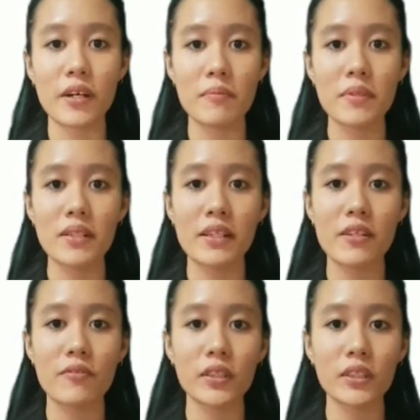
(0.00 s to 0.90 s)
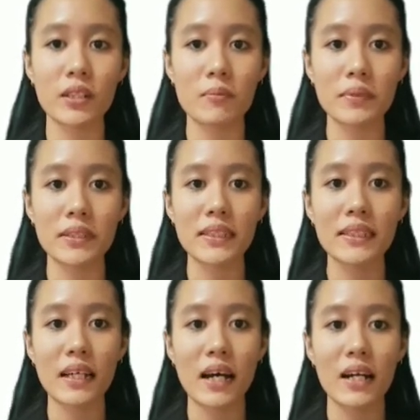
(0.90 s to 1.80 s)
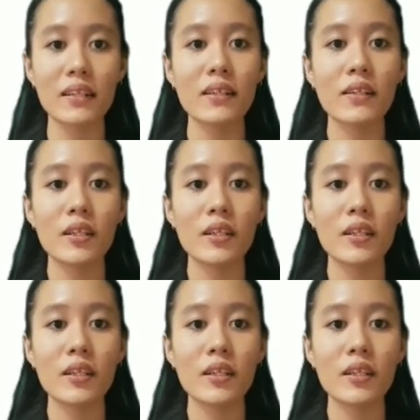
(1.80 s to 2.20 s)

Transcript: fiber reinforced composites are